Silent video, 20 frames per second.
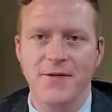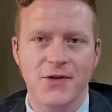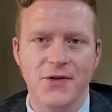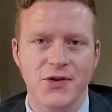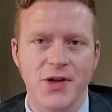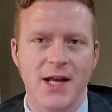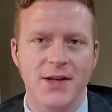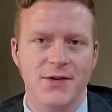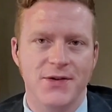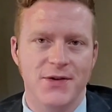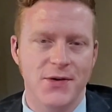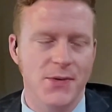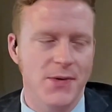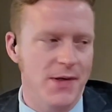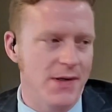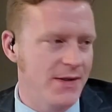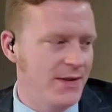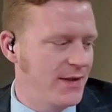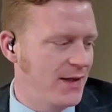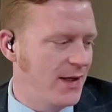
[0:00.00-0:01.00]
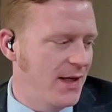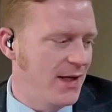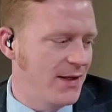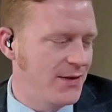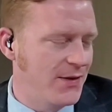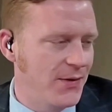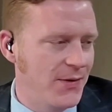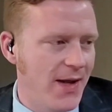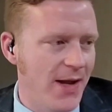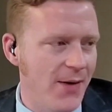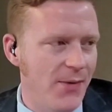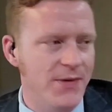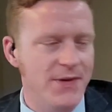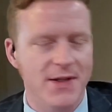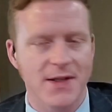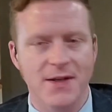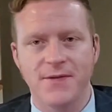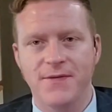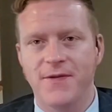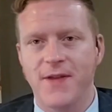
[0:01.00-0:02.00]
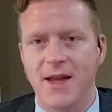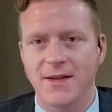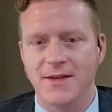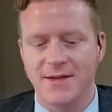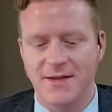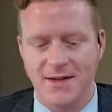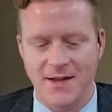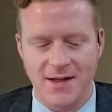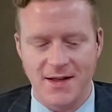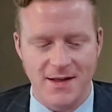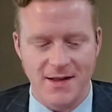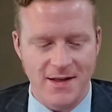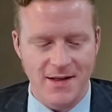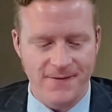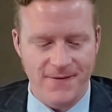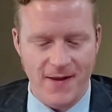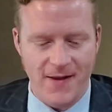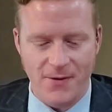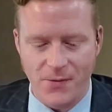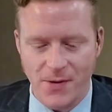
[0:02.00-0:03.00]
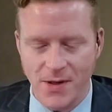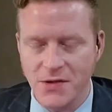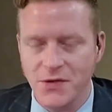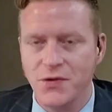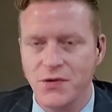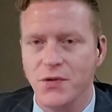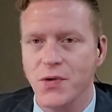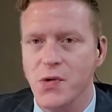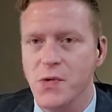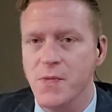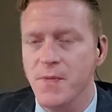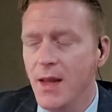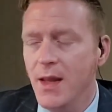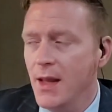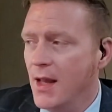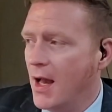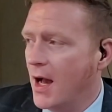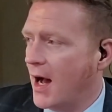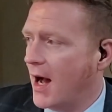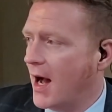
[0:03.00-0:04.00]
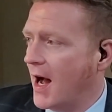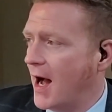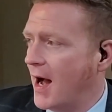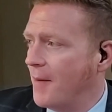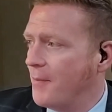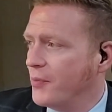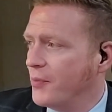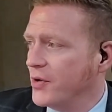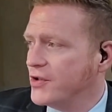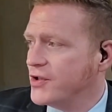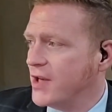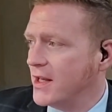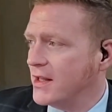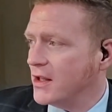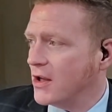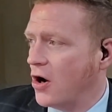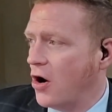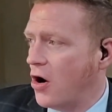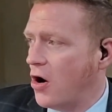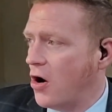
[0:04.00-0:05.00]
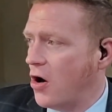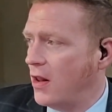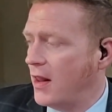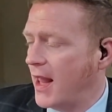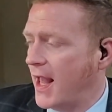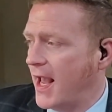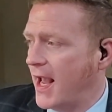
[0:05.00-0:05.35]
Day for John Stewart. We'll see if that rings true. Appreciate the call.